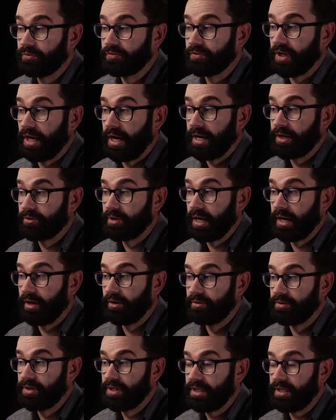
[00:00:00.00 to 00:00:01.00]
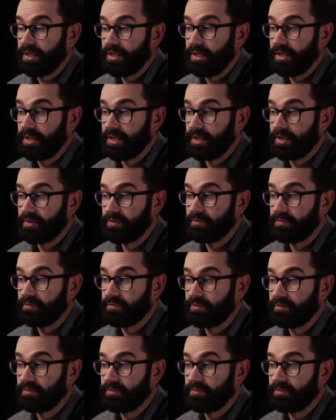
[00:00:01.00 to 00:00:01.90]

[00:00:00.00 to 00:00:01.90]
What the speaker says: fly around in